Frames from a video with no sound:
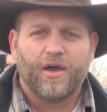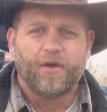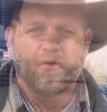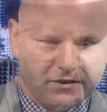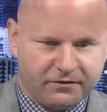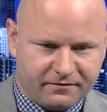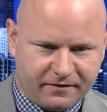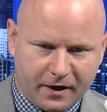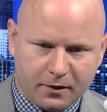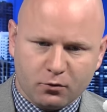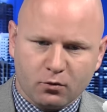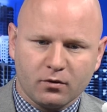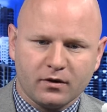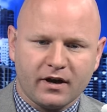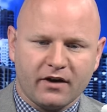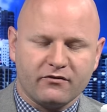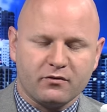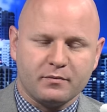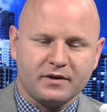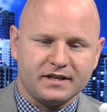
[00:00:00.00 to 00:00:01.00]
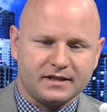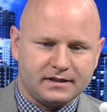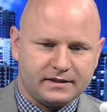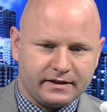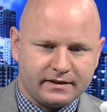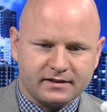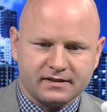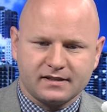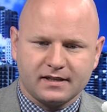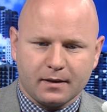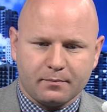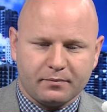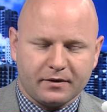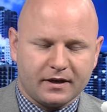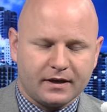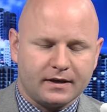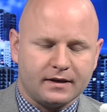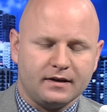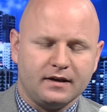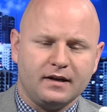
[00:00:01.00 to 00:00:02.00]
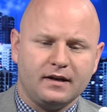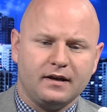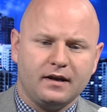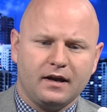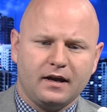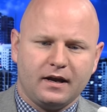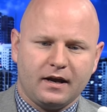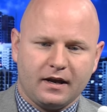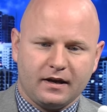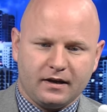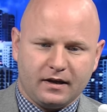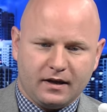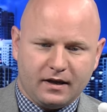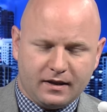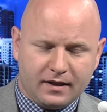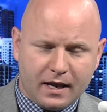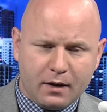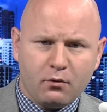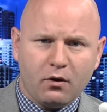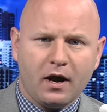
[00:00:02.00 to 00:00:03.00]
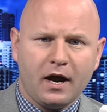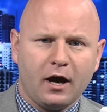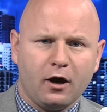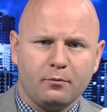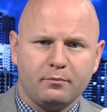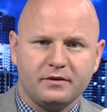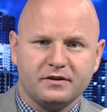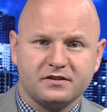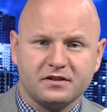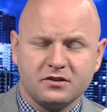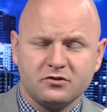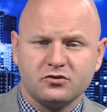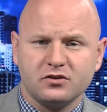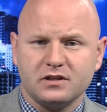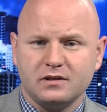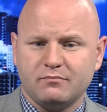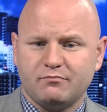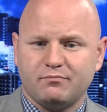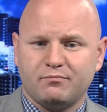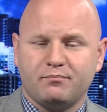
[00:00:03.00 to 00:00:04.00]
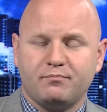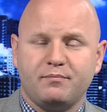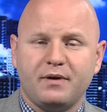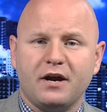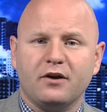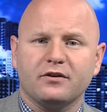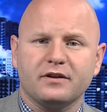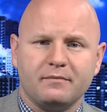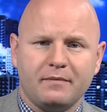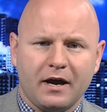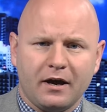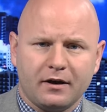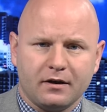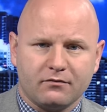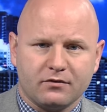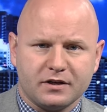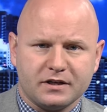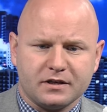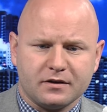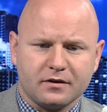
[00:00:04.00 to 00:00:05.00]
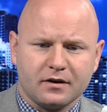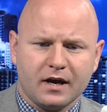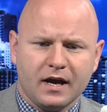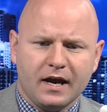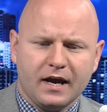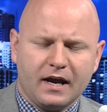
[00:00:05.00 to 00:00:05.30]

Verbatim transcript: the federal government does step in and they will help essentially bail them out every year.